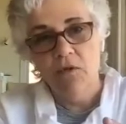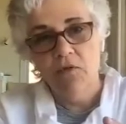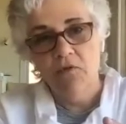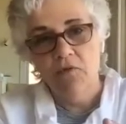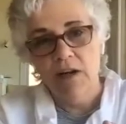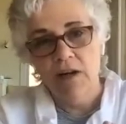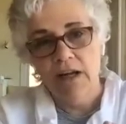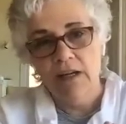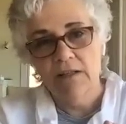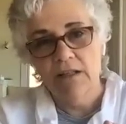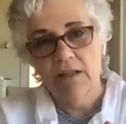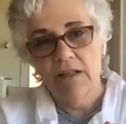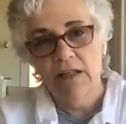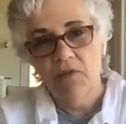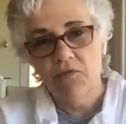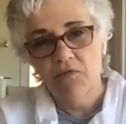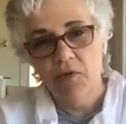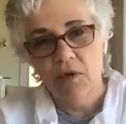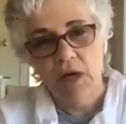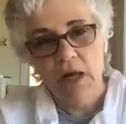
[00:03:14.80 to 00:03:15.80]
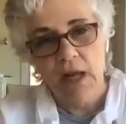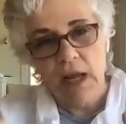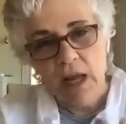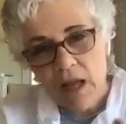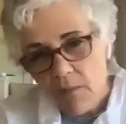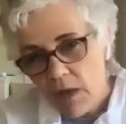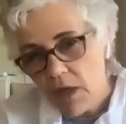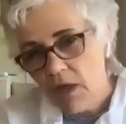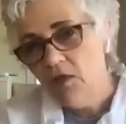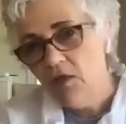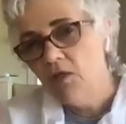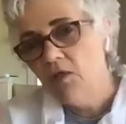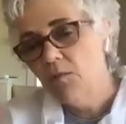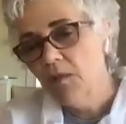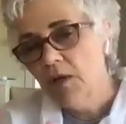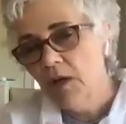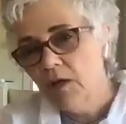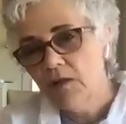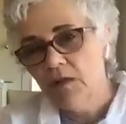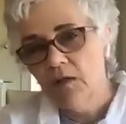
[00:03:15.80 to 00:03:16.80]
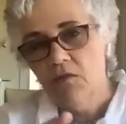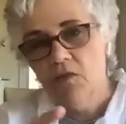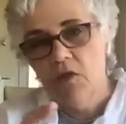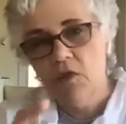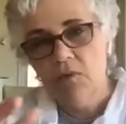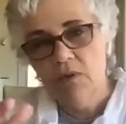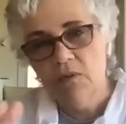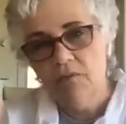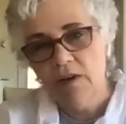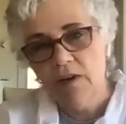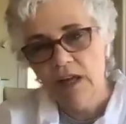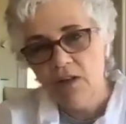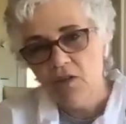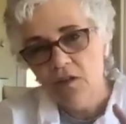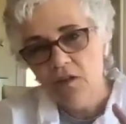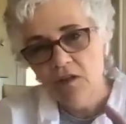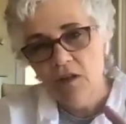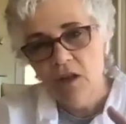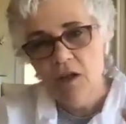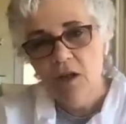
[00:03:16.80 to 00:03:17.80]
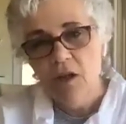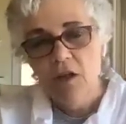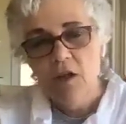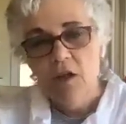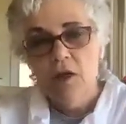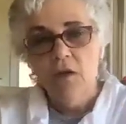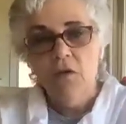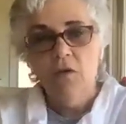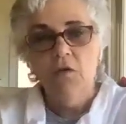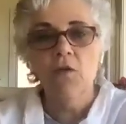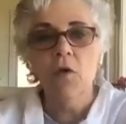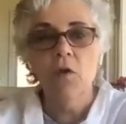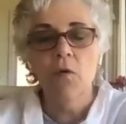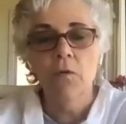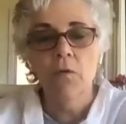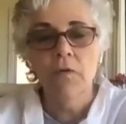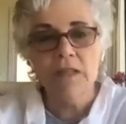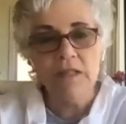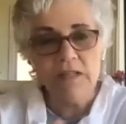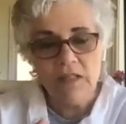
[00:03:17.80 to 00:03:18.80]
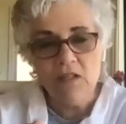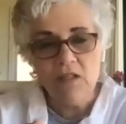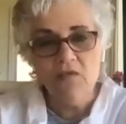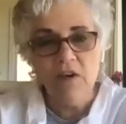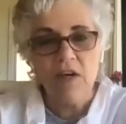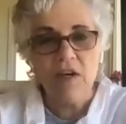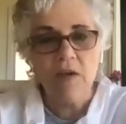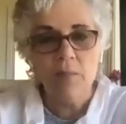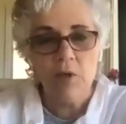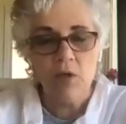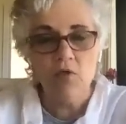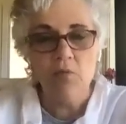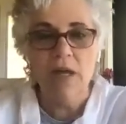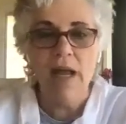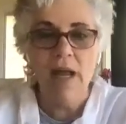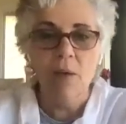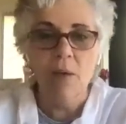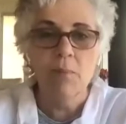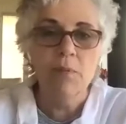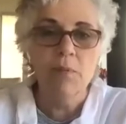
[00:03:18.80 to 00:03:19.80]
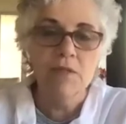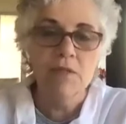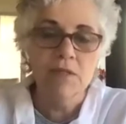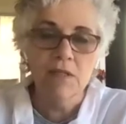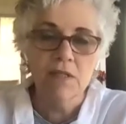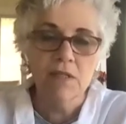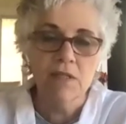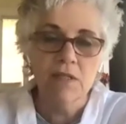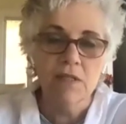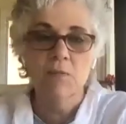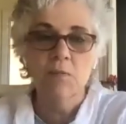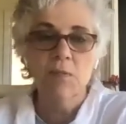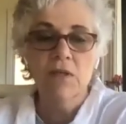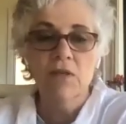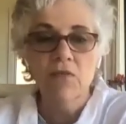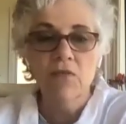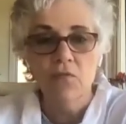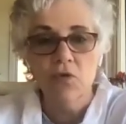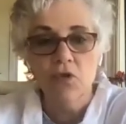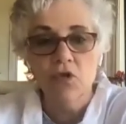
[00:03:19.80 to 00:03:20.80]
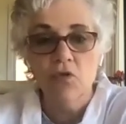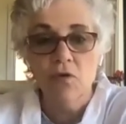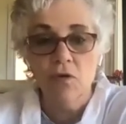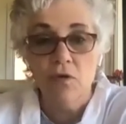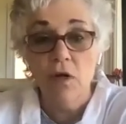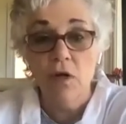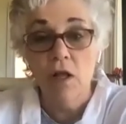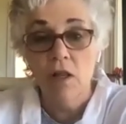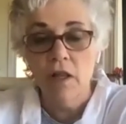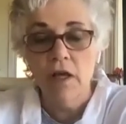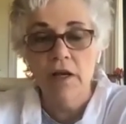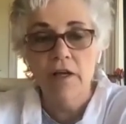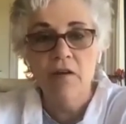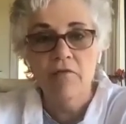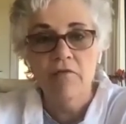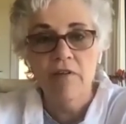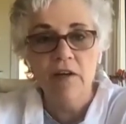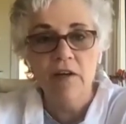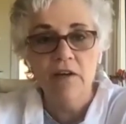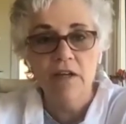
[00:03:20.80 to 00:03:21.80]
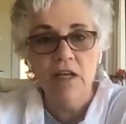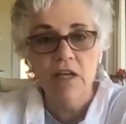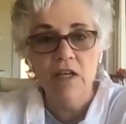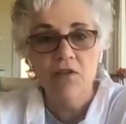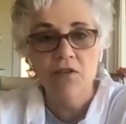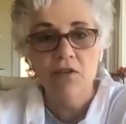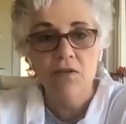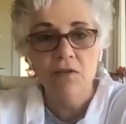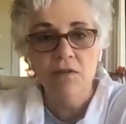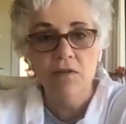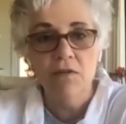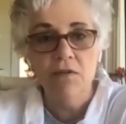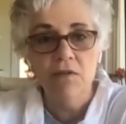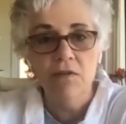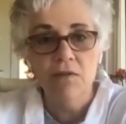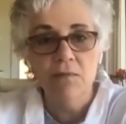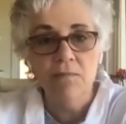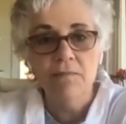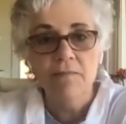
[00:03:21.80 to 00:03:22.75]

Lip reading: reflects a different image because of the reflection. So this is very much what happens in this piece, for sure. A lot of variations.